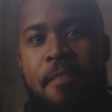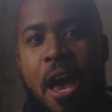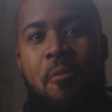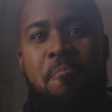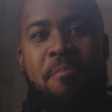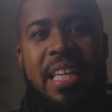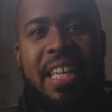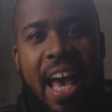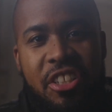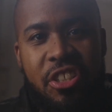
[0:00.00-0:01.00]
Help me
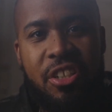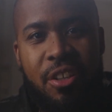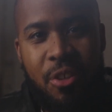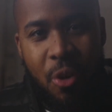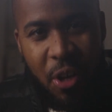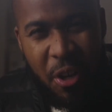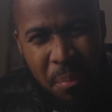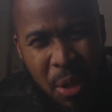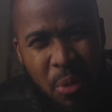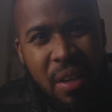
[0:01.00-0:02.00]
catch your
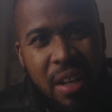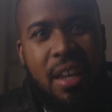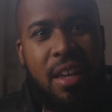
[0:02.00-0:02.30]
community.